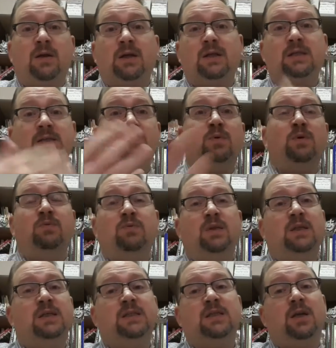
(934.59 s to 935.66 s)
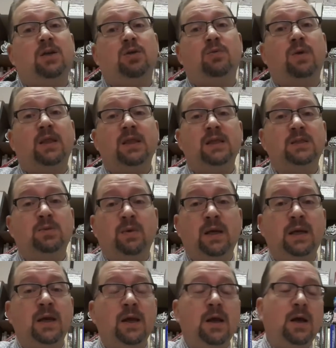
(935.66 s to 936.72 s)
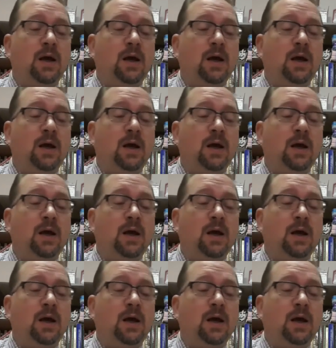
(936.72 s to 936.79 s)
because we released a new one this week.